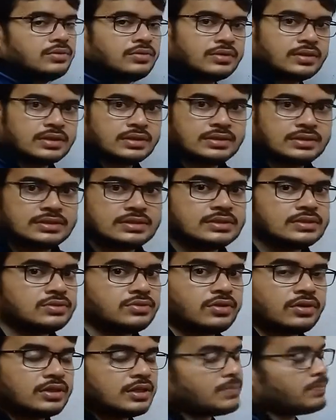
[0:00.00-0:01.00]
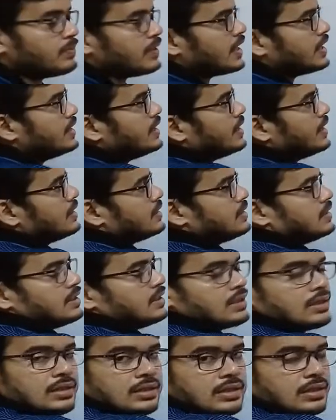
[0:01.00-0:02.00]
Okay, this is not the practical
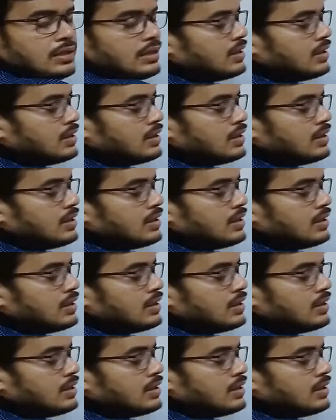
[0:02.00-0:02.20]
thing.